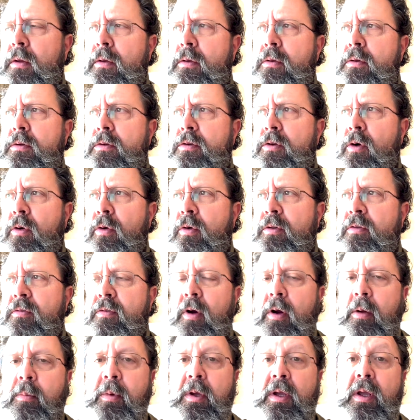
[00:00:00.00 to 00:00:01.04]
So at the
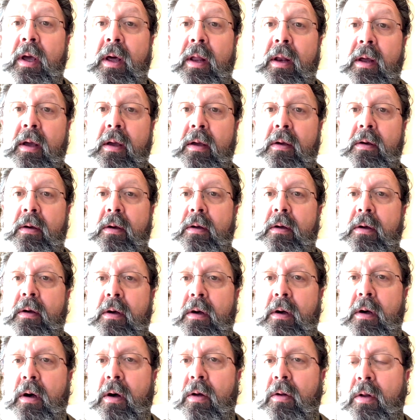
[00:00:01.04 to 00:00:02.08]
very beginning,
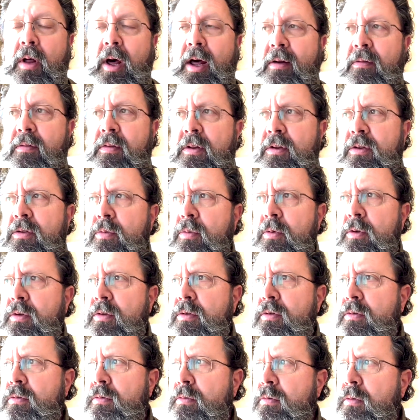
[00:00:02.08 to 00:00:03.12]
a lot of this
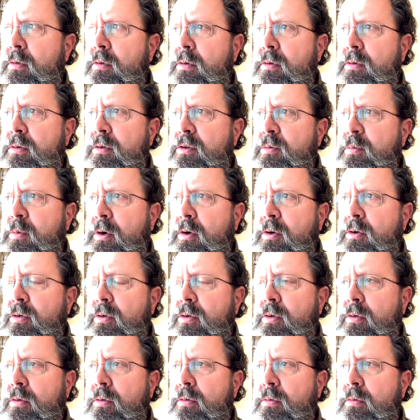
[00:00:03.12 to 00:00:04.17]
was
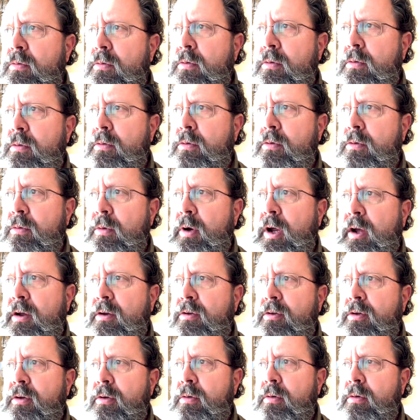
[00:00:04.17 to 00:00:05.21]
spiritual
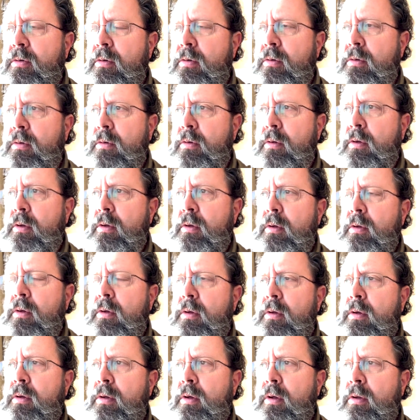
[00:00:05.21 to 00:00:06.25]
direction.
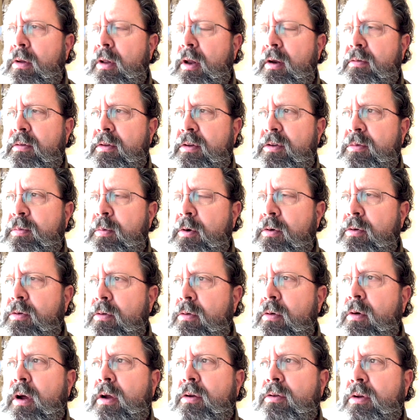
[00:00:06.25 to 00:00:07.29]
A lot of the spiritual
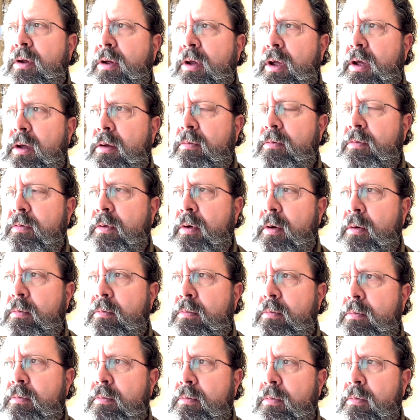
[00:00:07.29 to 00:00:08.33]
direction came from
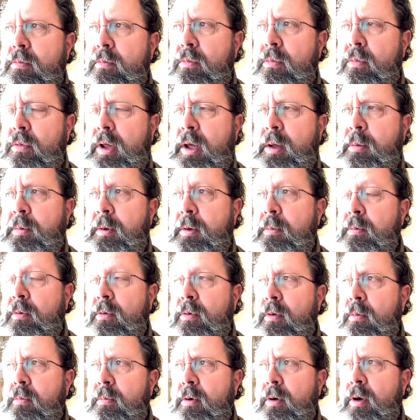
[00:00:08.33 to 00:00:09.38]
lay people,
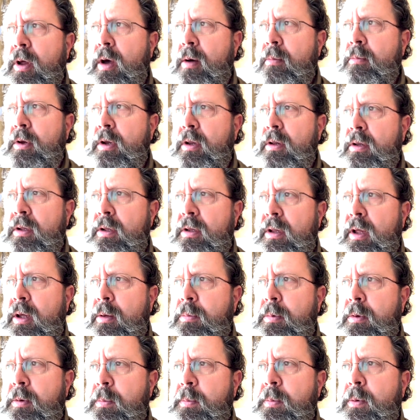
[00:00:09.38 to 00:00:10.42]
or predominantly lay
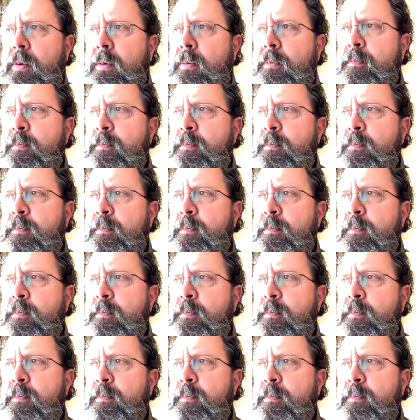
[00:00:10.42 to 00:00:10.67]
people.